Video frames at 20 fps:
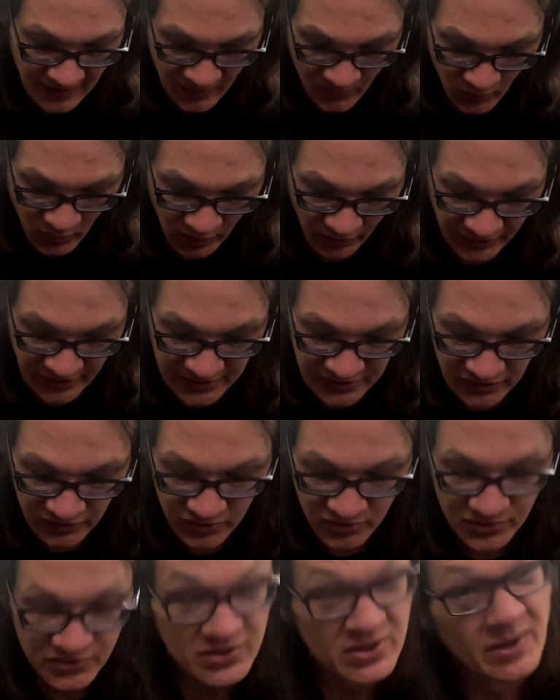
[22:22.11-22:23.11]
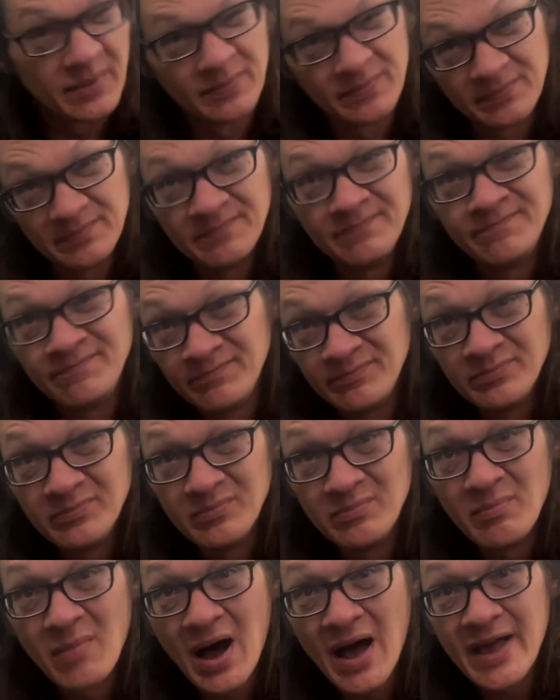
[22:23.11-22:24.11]
we'll need to do some
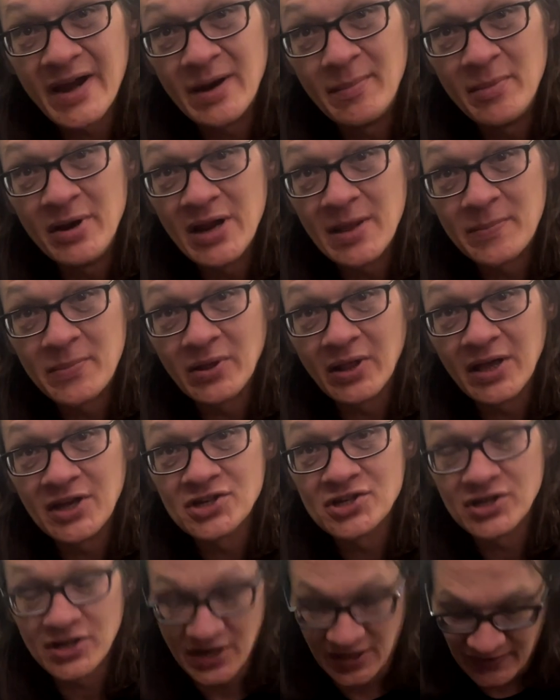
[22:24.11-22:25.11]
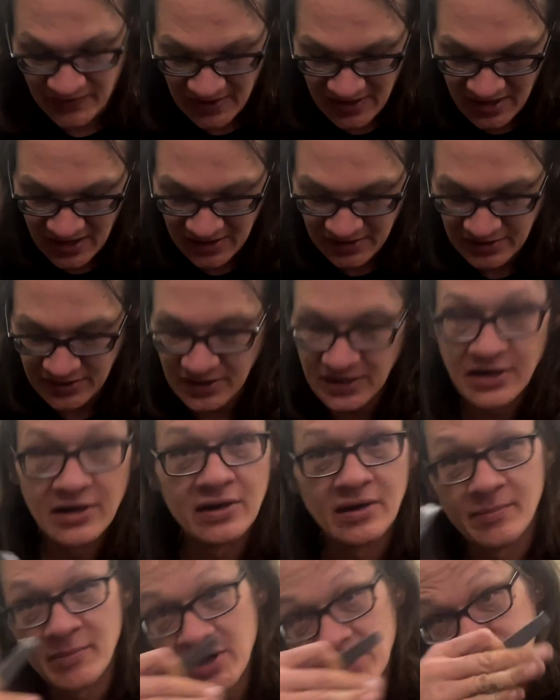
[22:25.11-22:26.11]
minor manipulation at the end here
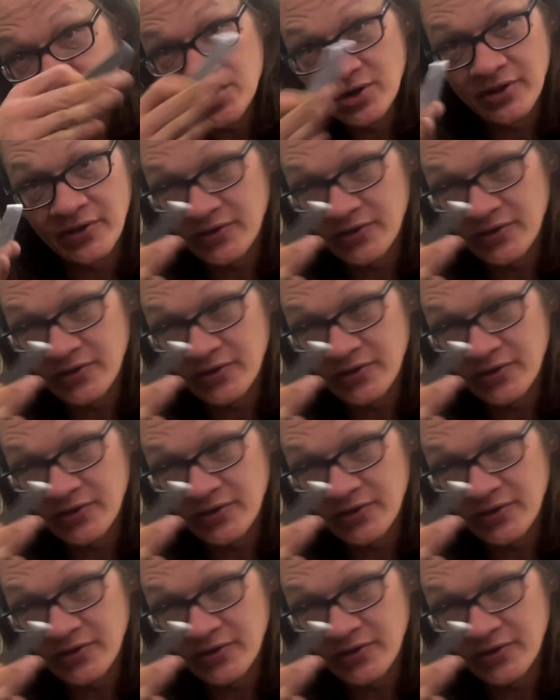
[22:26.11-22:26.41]
to make sure that